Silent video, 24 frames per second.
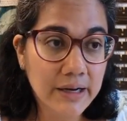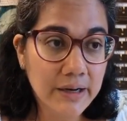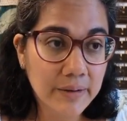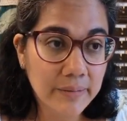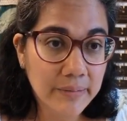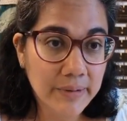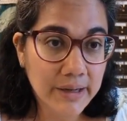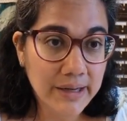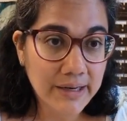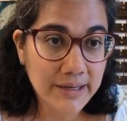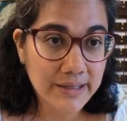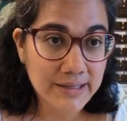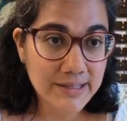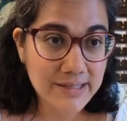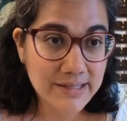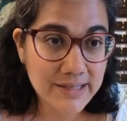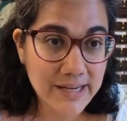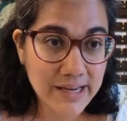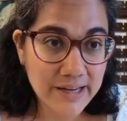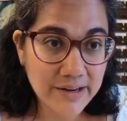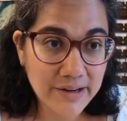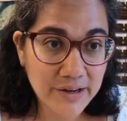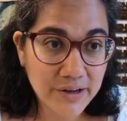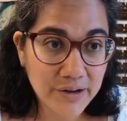And
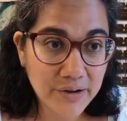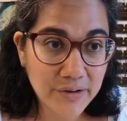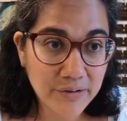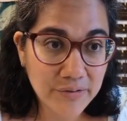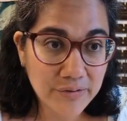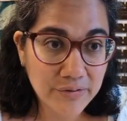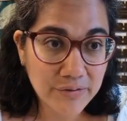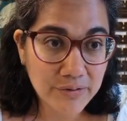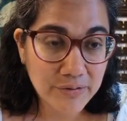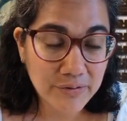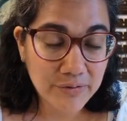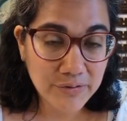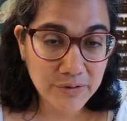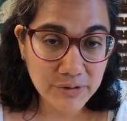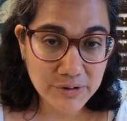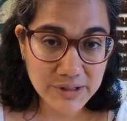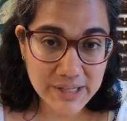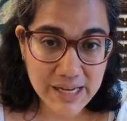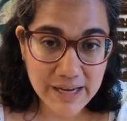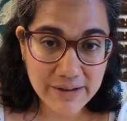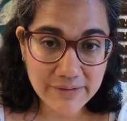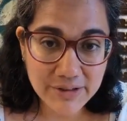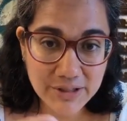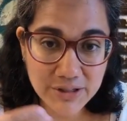instead of
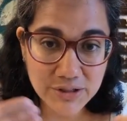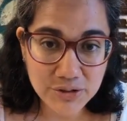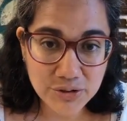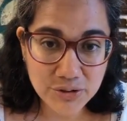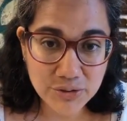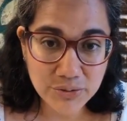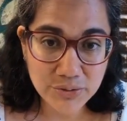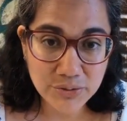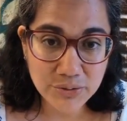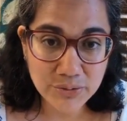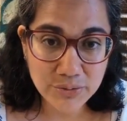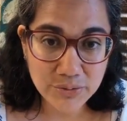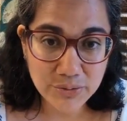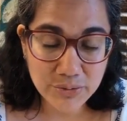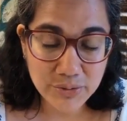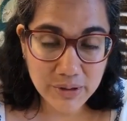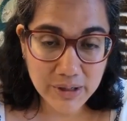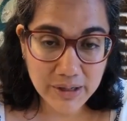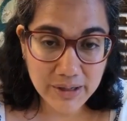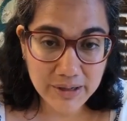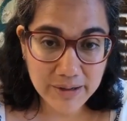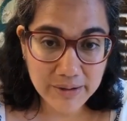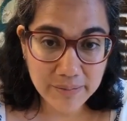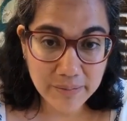folks having to
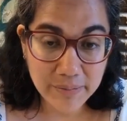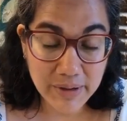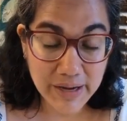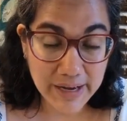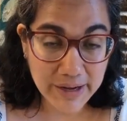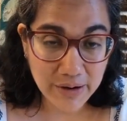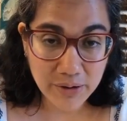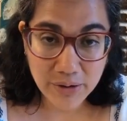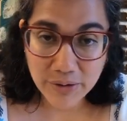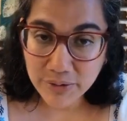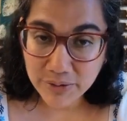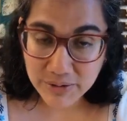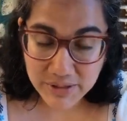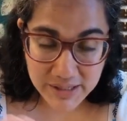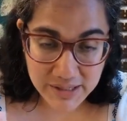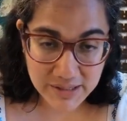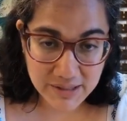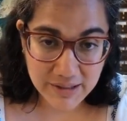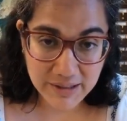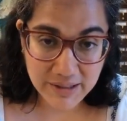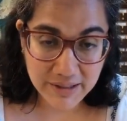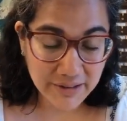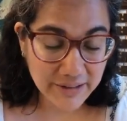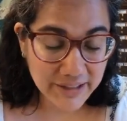buy all those
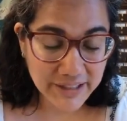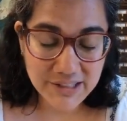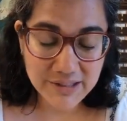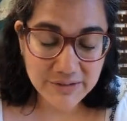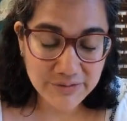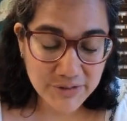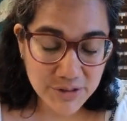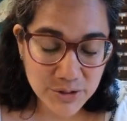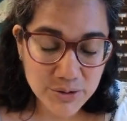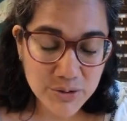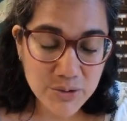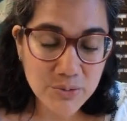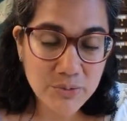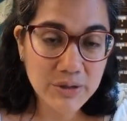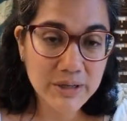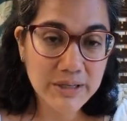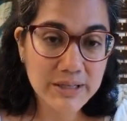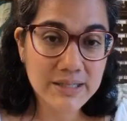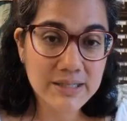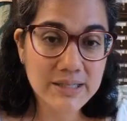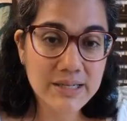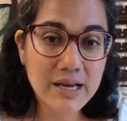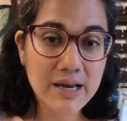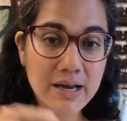little individual
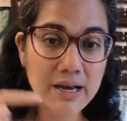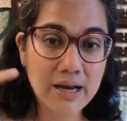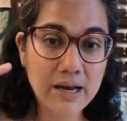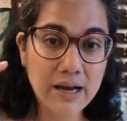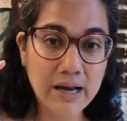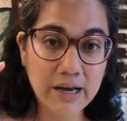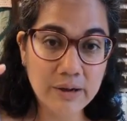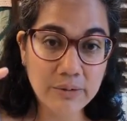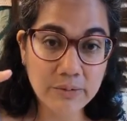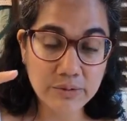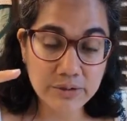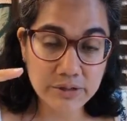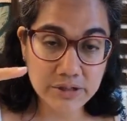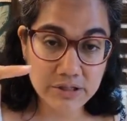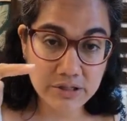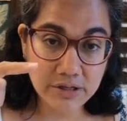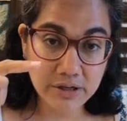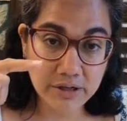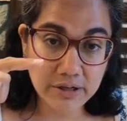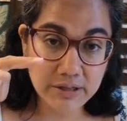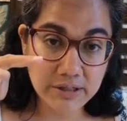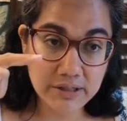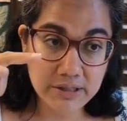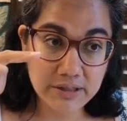ones, I will
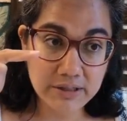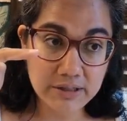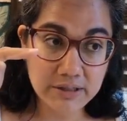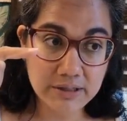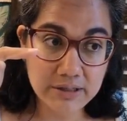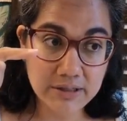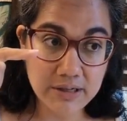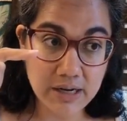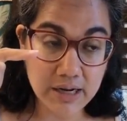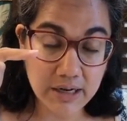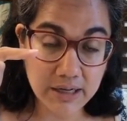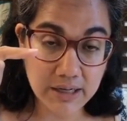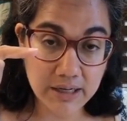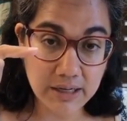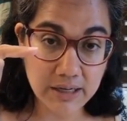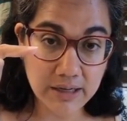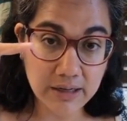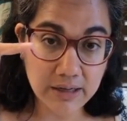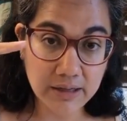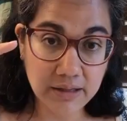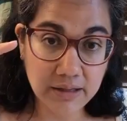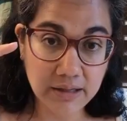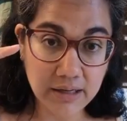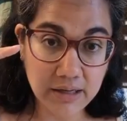start
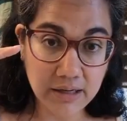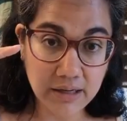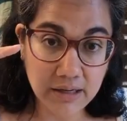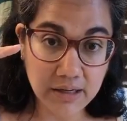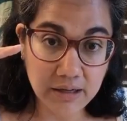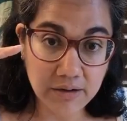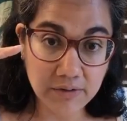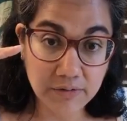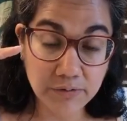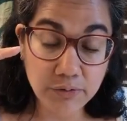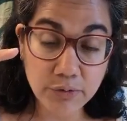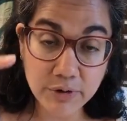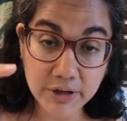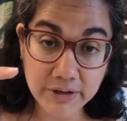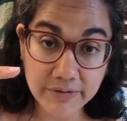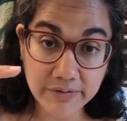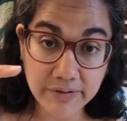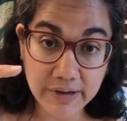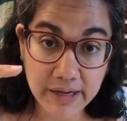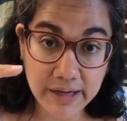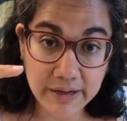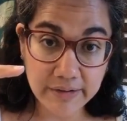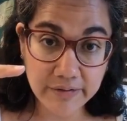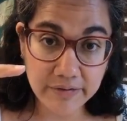stocking the
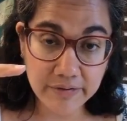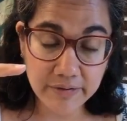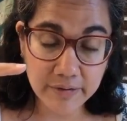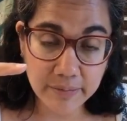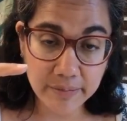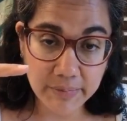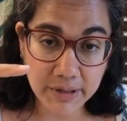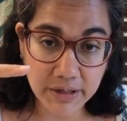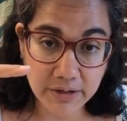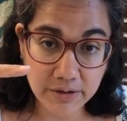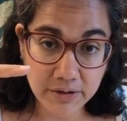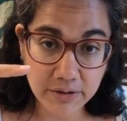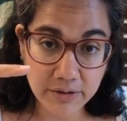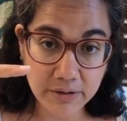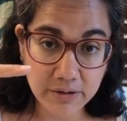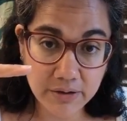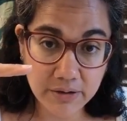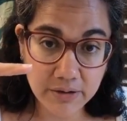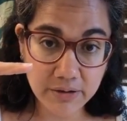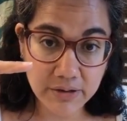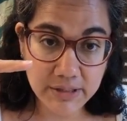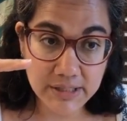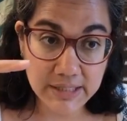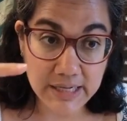45
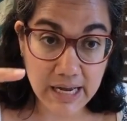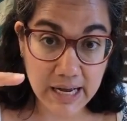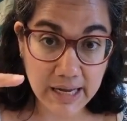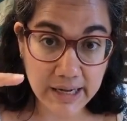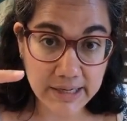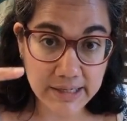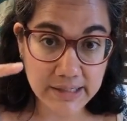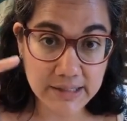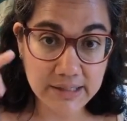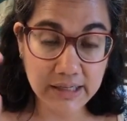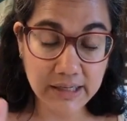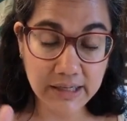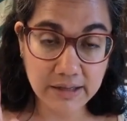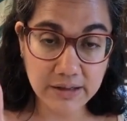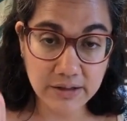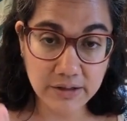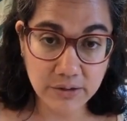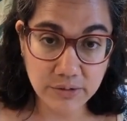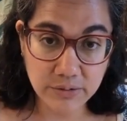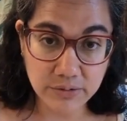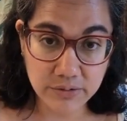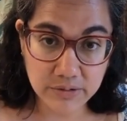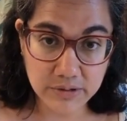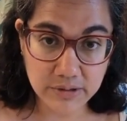meter size in
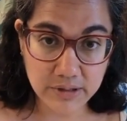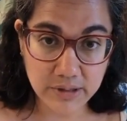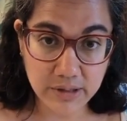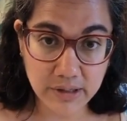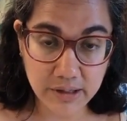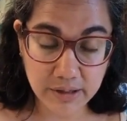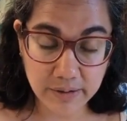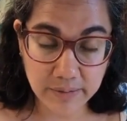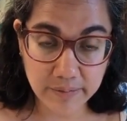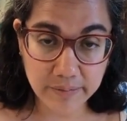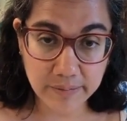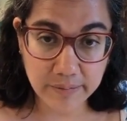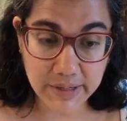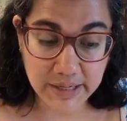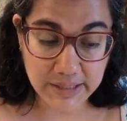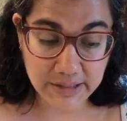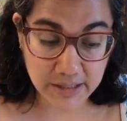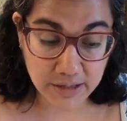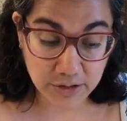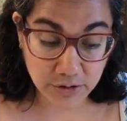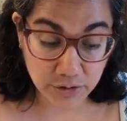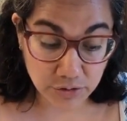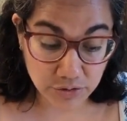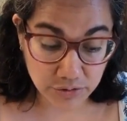those
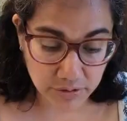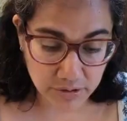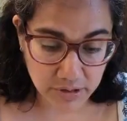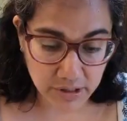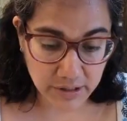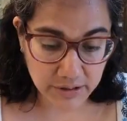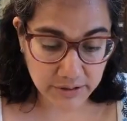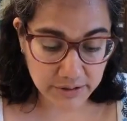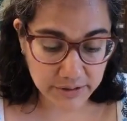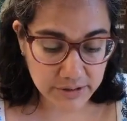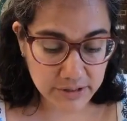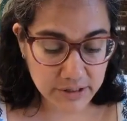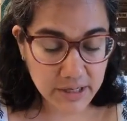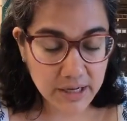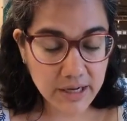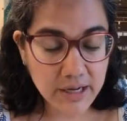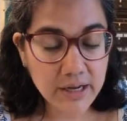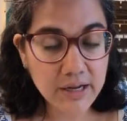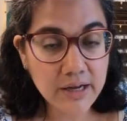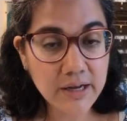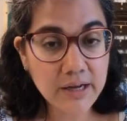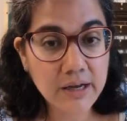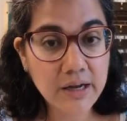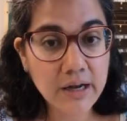basic neutral colors
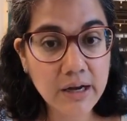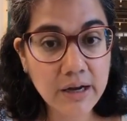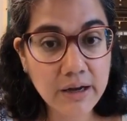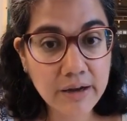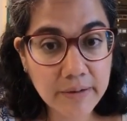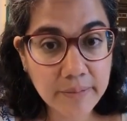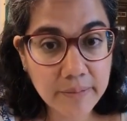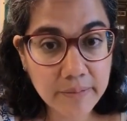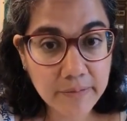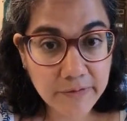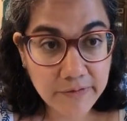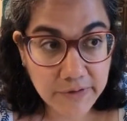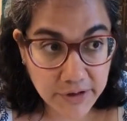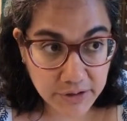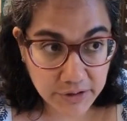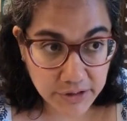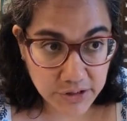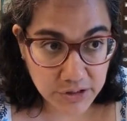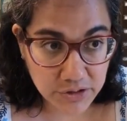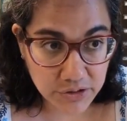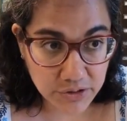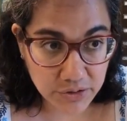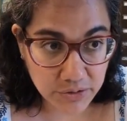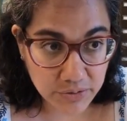
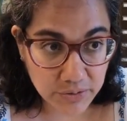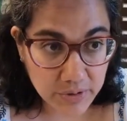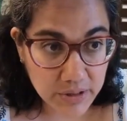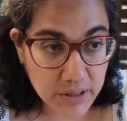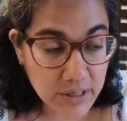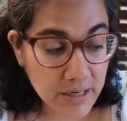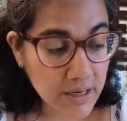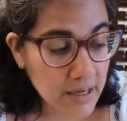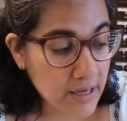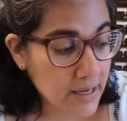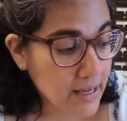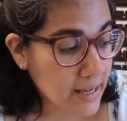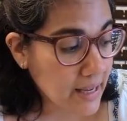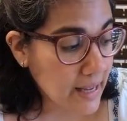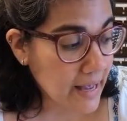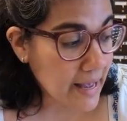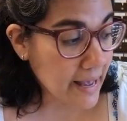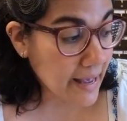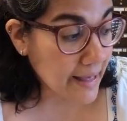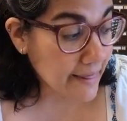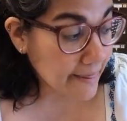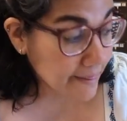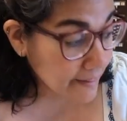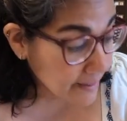fairly soon.
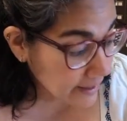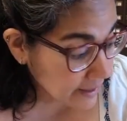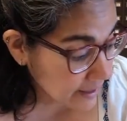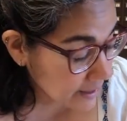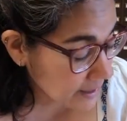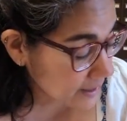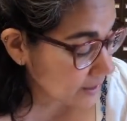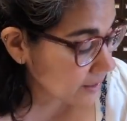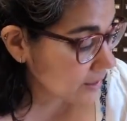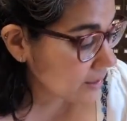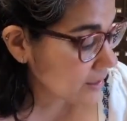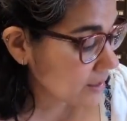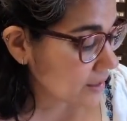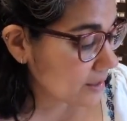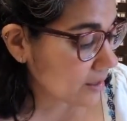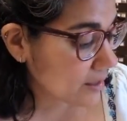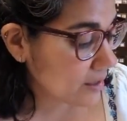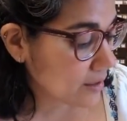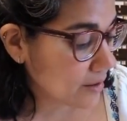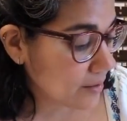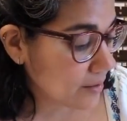And then